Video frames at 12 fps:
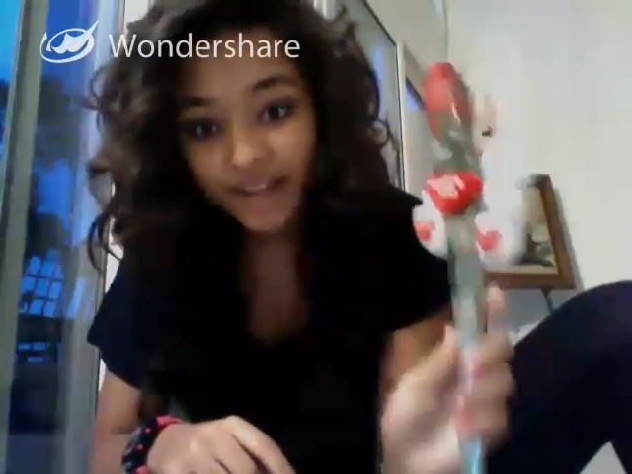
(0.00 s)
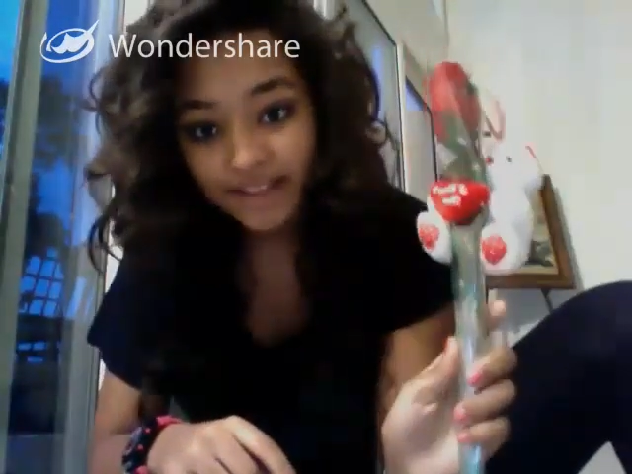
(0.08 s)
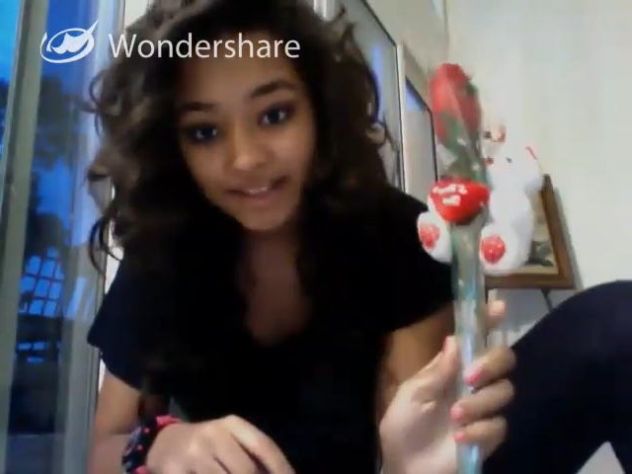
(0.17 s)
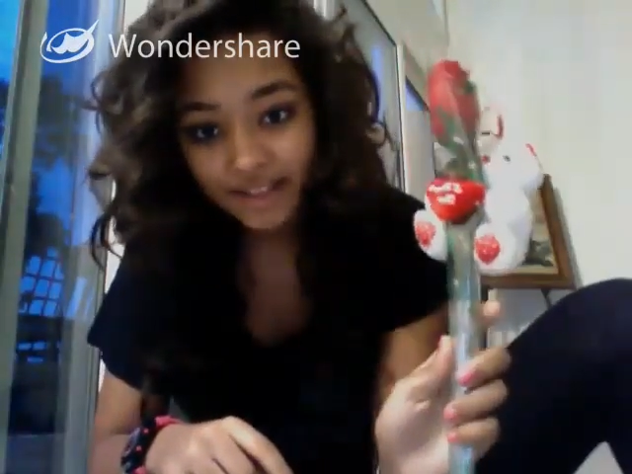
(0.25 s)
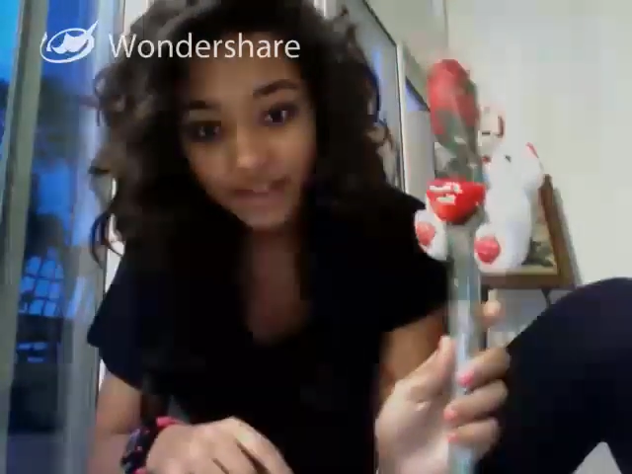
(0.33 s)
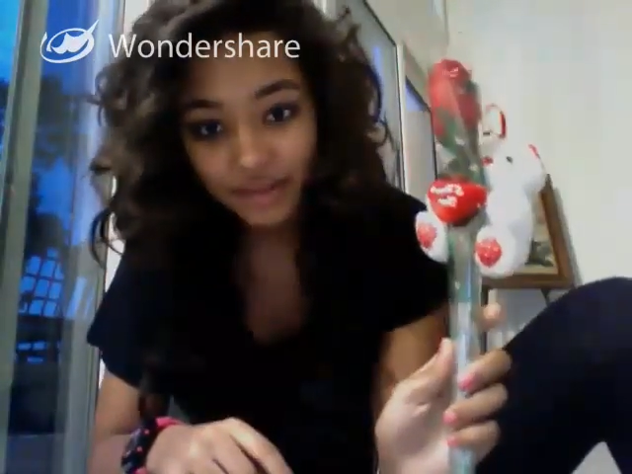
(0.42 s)

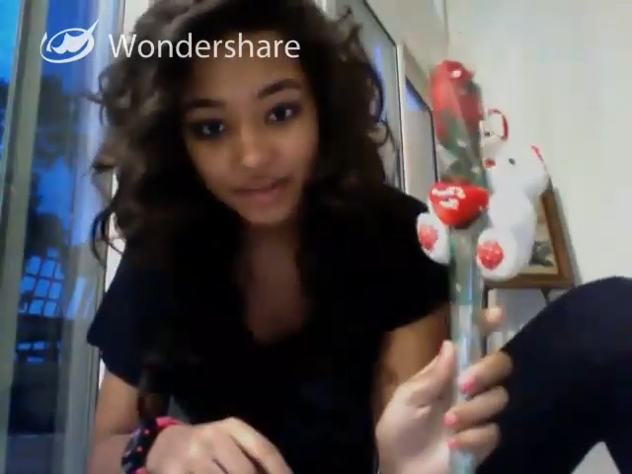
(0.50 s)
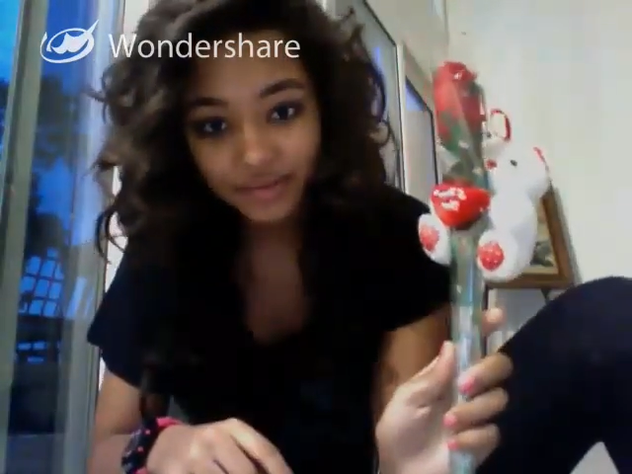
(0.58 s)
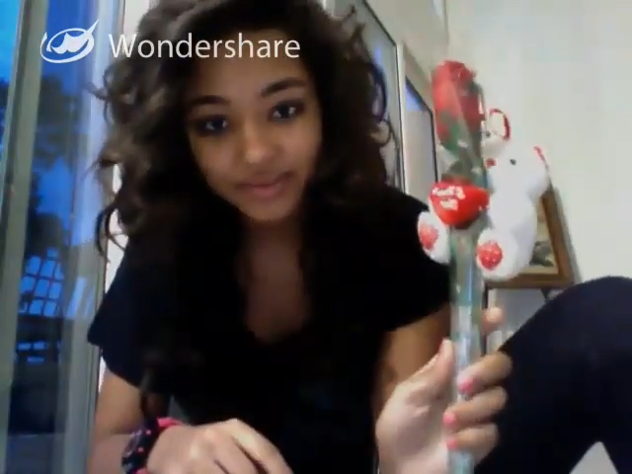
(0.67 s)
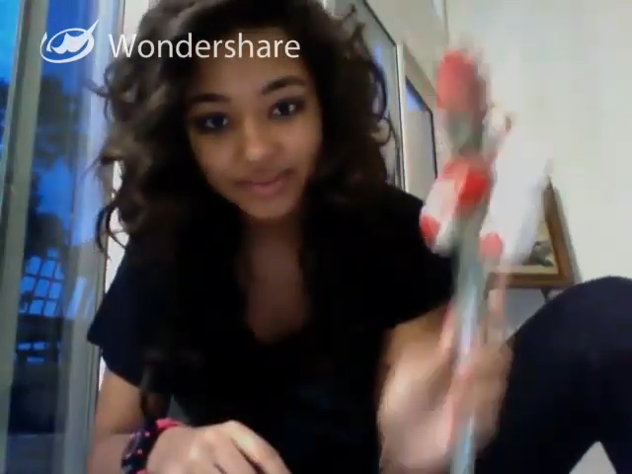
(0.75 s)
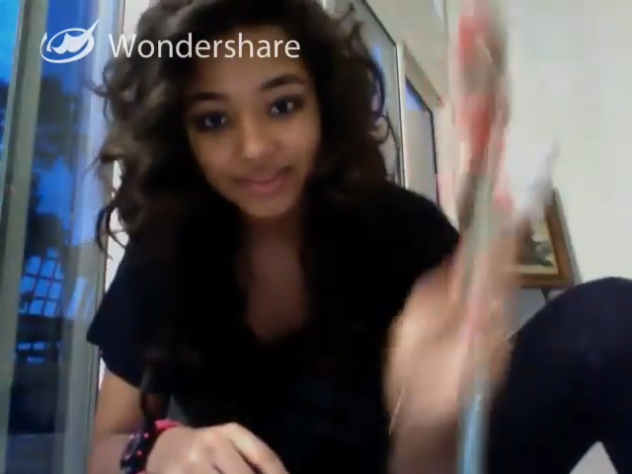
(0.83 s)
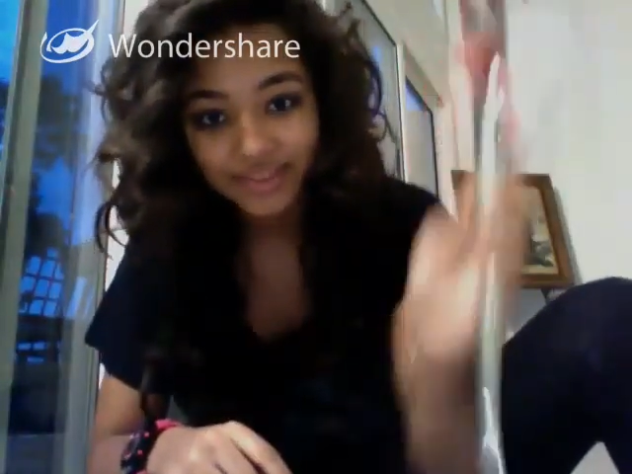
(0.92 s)
see you,
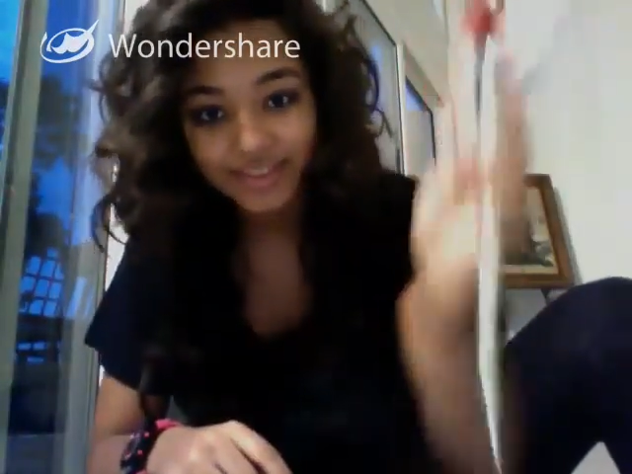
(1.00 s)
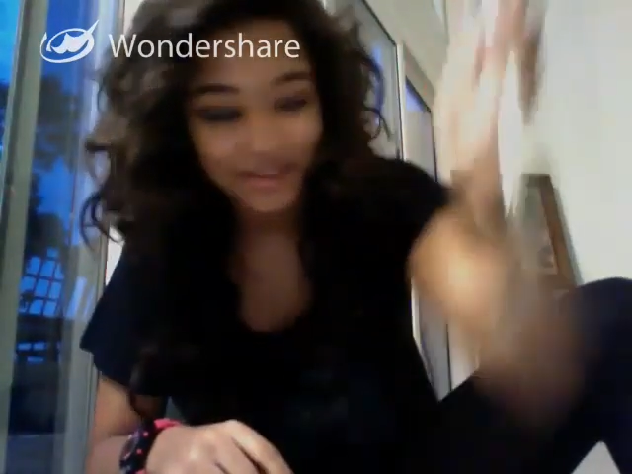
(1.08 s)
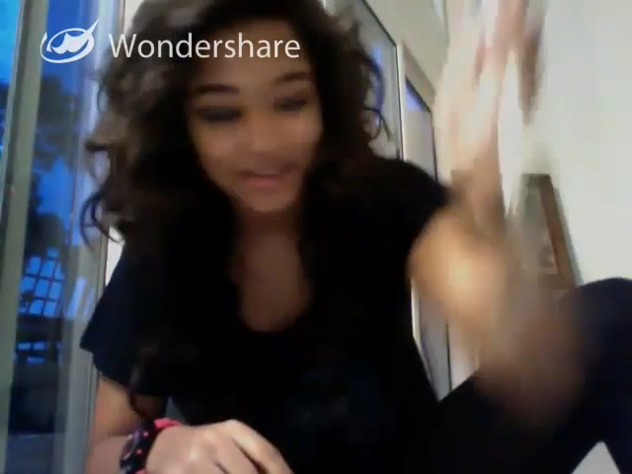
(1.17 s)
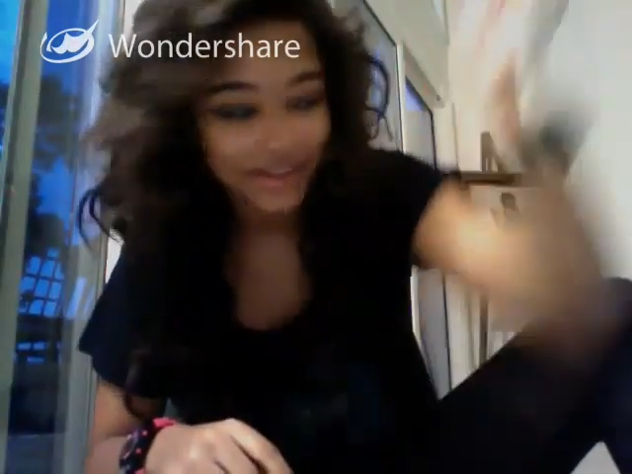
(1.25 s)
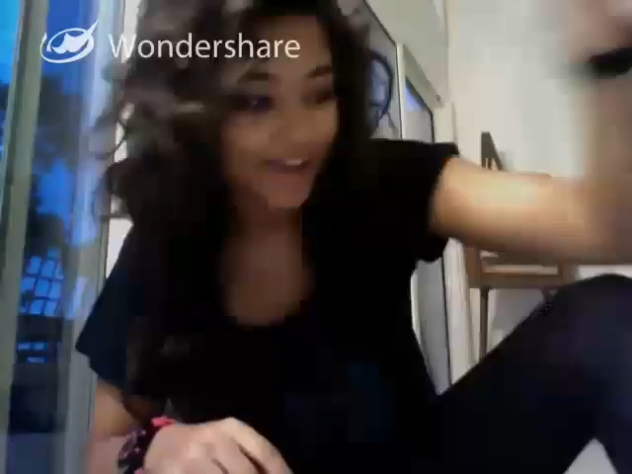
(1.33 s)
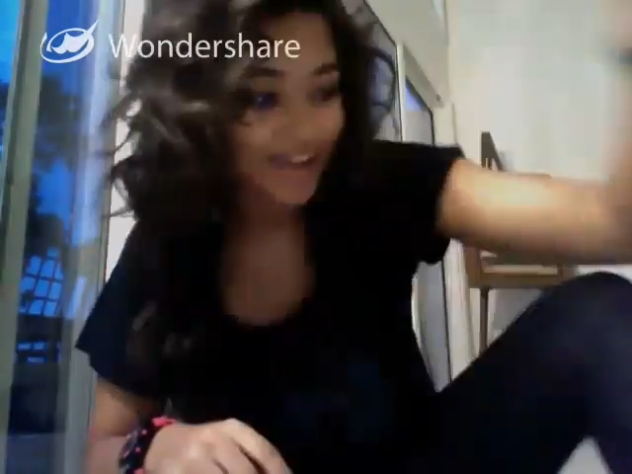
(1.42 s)

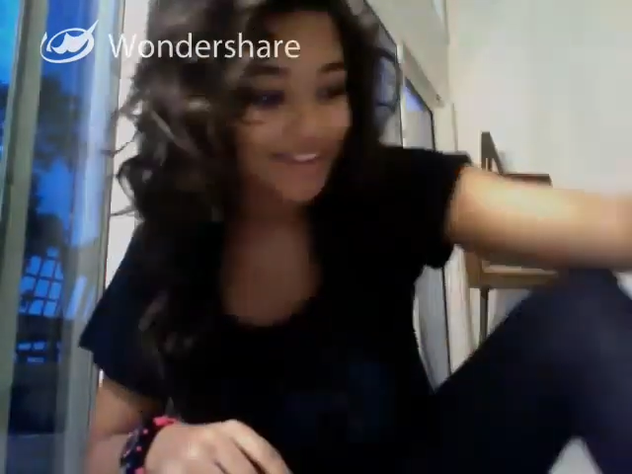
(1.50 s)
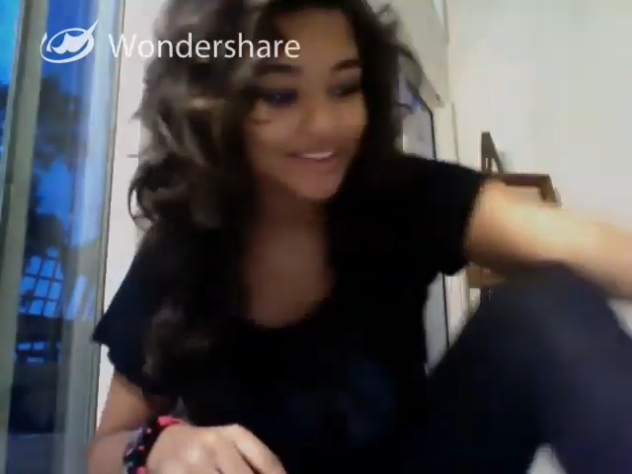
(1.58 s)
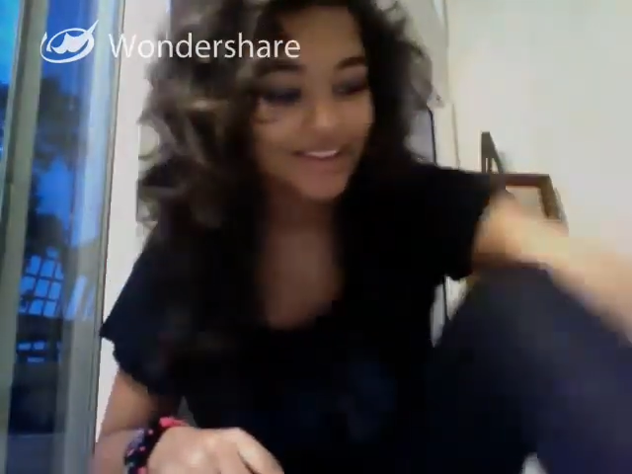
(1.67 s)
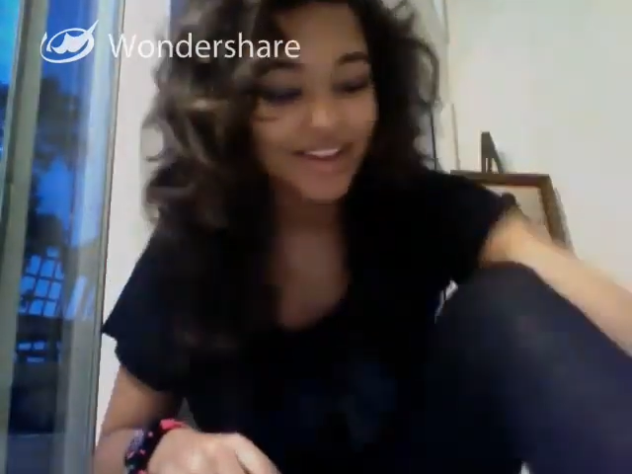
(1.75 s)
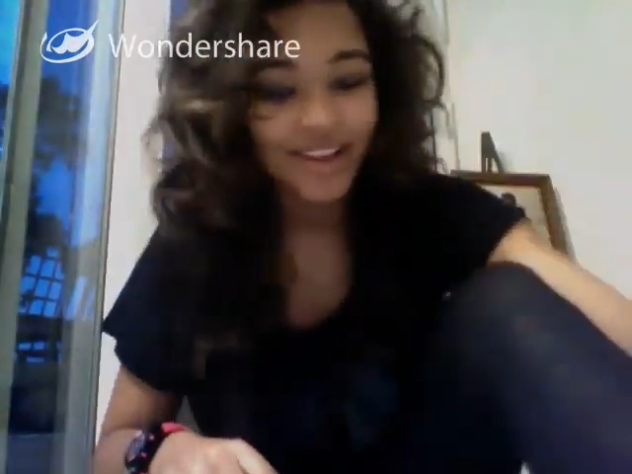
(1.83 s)
okay?